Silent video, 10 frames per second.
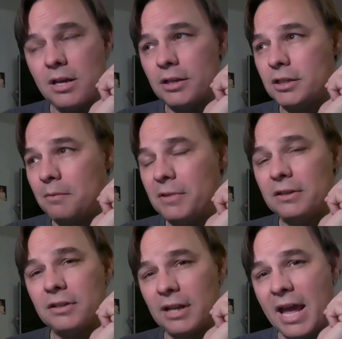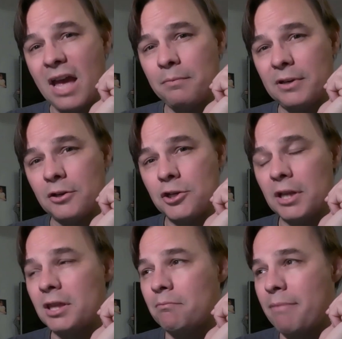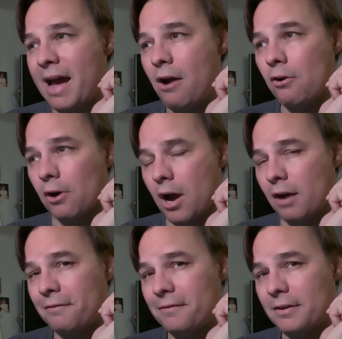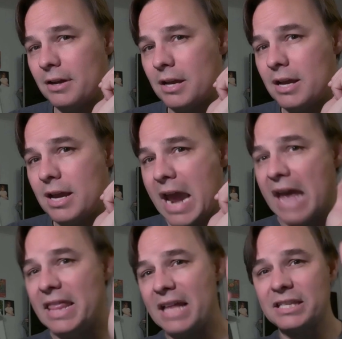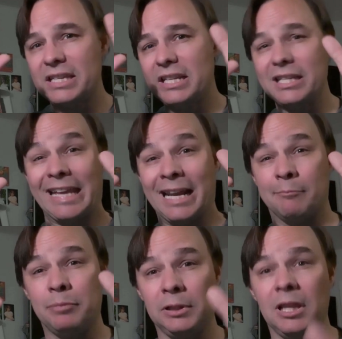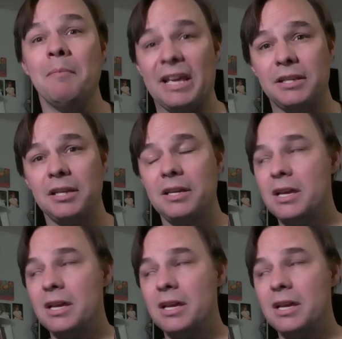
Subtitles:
Something's going to happen to shut the power off, and that city's going to plummet.